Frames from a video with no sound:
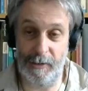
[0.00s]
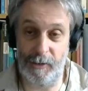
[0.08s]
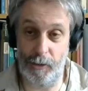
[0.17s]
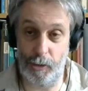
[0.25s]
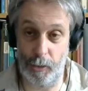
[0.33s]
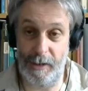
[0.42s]
is
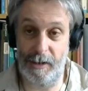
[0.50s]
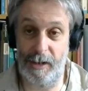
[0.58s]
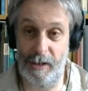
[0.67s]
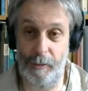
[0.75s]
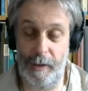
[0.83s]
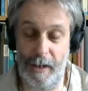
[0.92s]
a joint
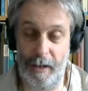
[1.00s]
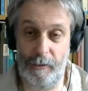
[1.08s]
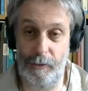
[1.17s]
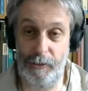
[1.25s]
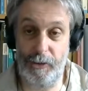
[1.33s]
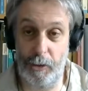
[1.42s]
degree
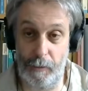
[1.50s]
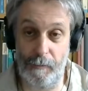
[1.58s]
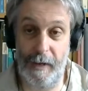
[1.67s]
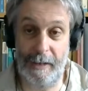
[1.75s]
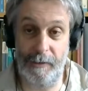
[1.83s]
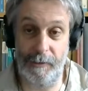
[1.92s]
across 2
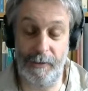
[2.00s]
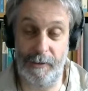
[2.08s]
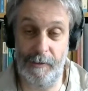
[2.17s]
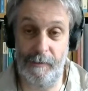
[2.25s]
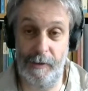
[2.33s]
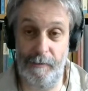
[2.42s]

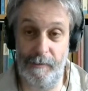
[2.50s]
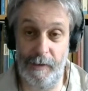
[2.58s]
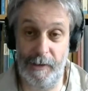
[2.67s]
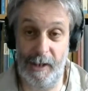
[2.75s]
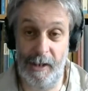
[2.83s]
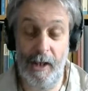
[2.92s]
faculties of the
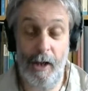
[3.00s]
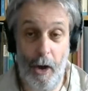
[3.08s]
university,